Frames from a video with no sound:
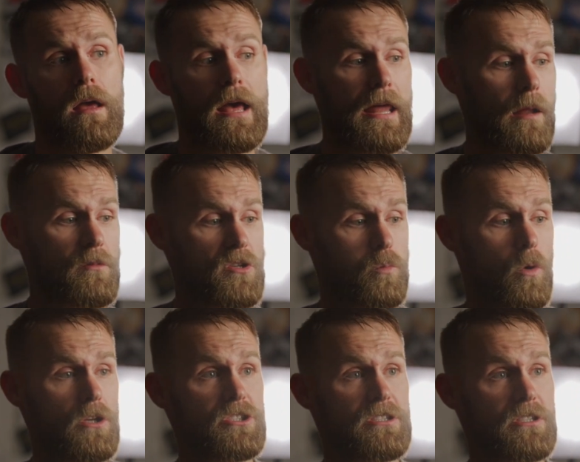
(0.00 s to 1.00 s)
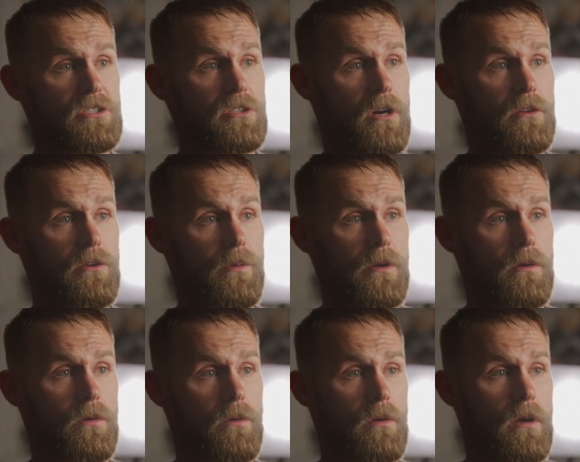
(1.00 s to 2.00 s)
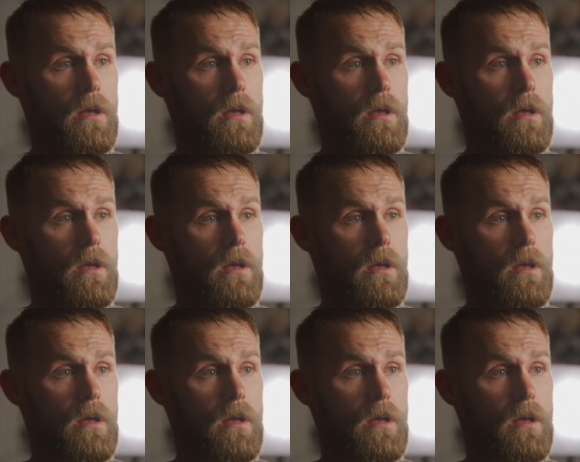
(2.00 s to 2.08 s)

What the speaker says: And I'm just watching this guy doing it all.